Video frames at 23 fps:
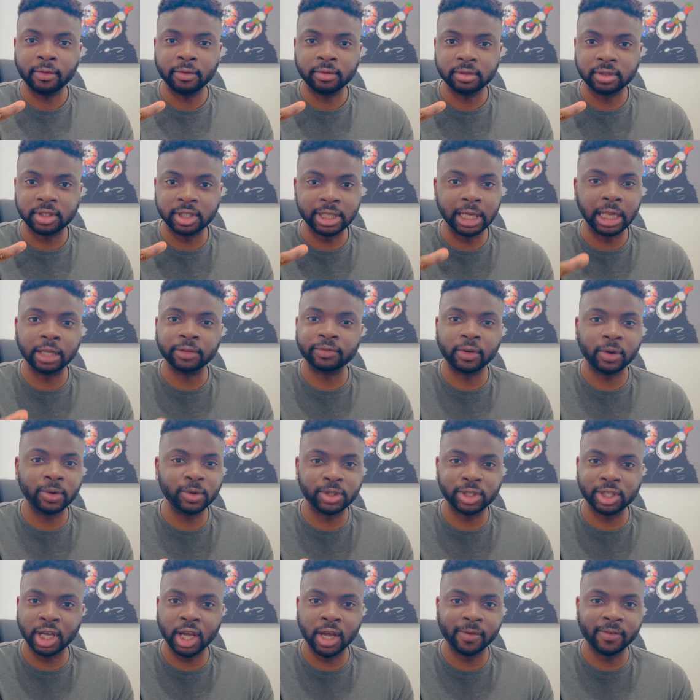cell phone
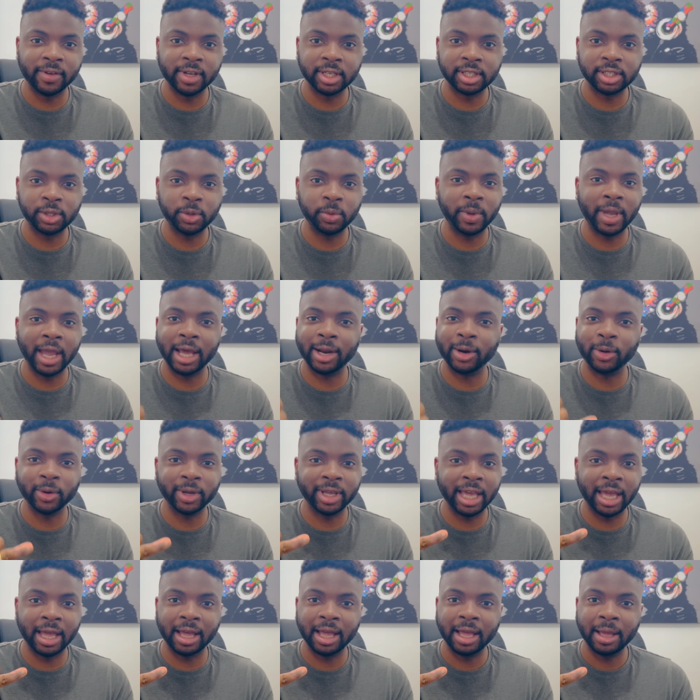service, you cannot
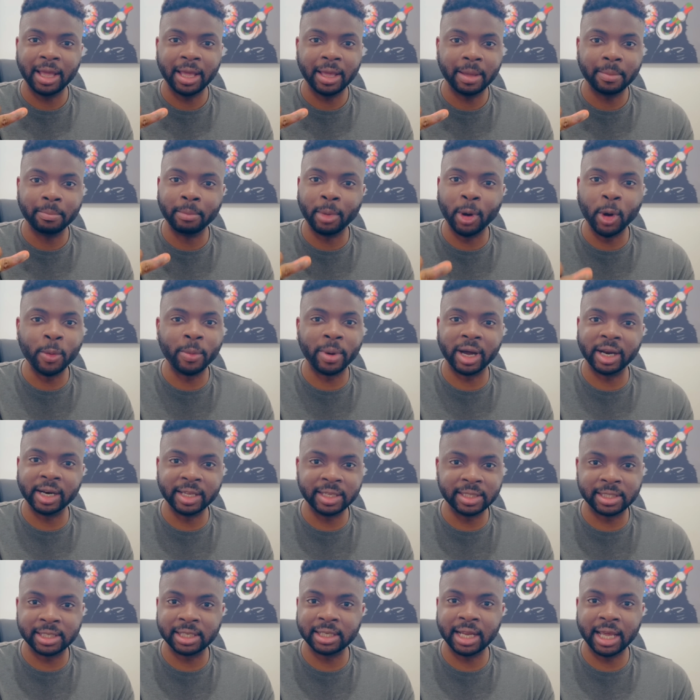get mobile
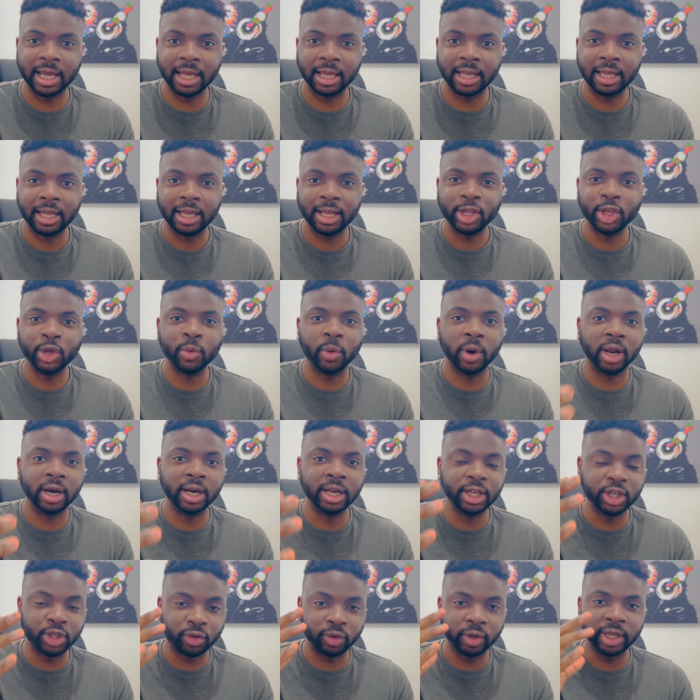internet. You are
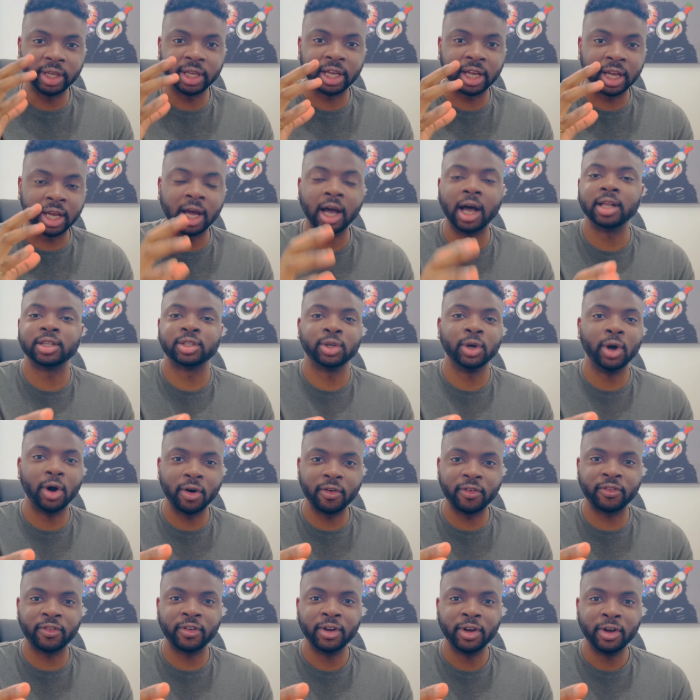literally cut
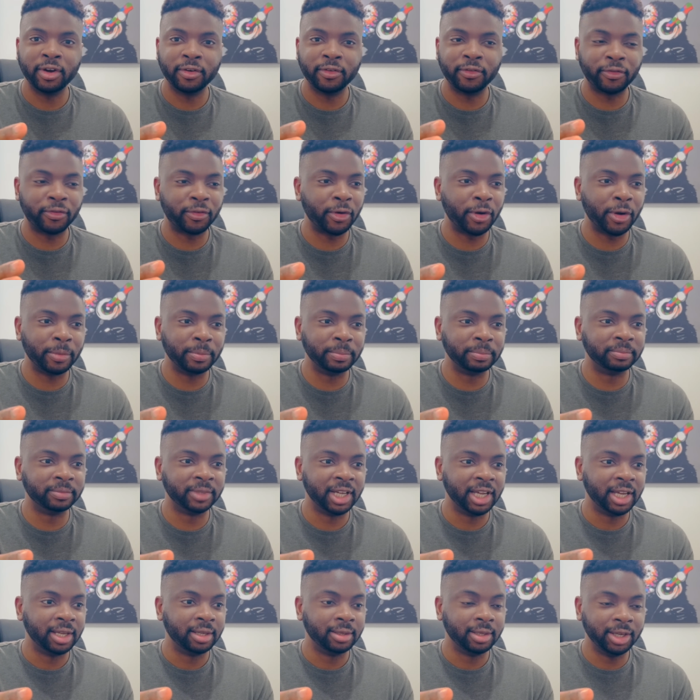off from,
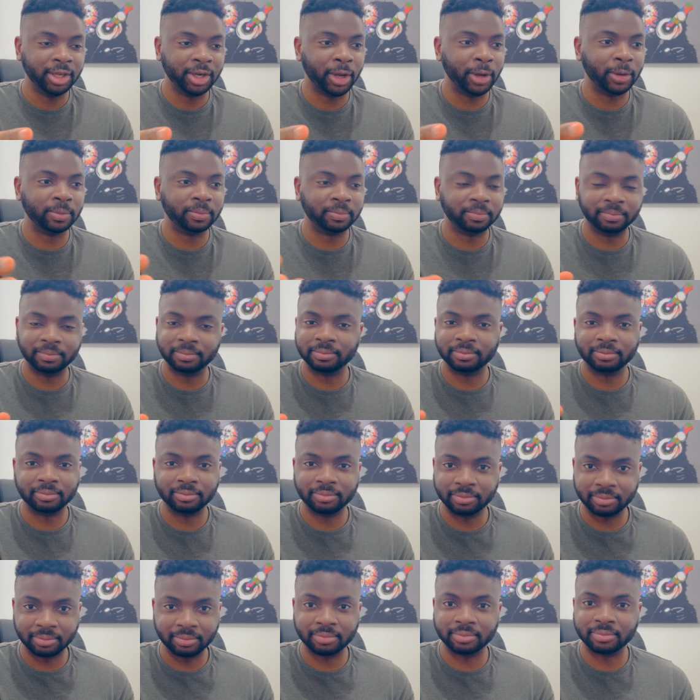you know,
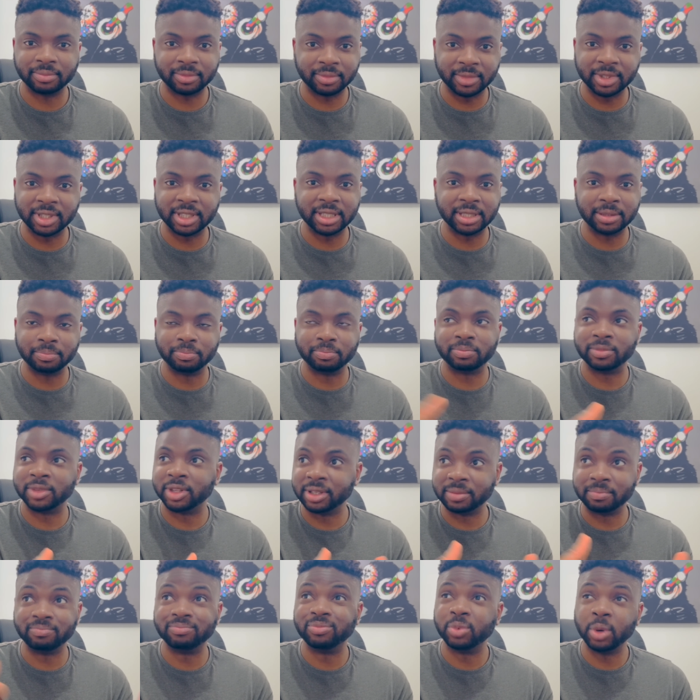the
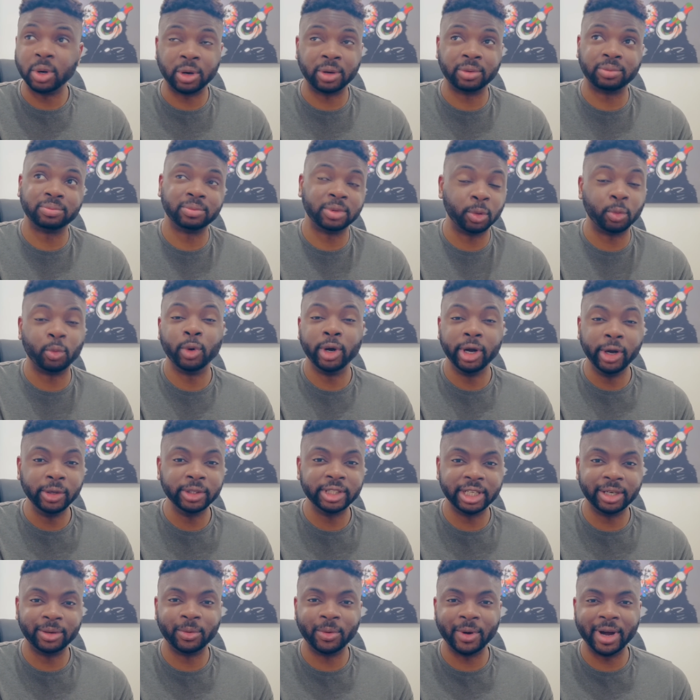the world
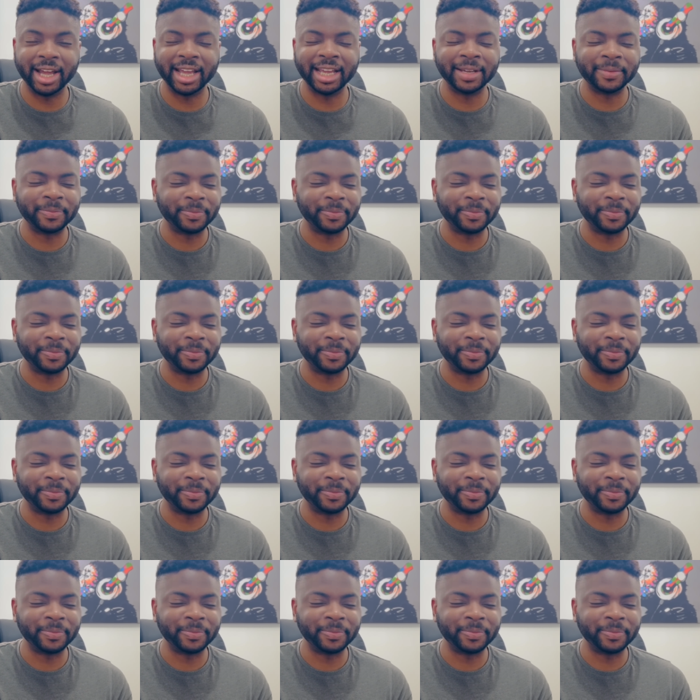in a way.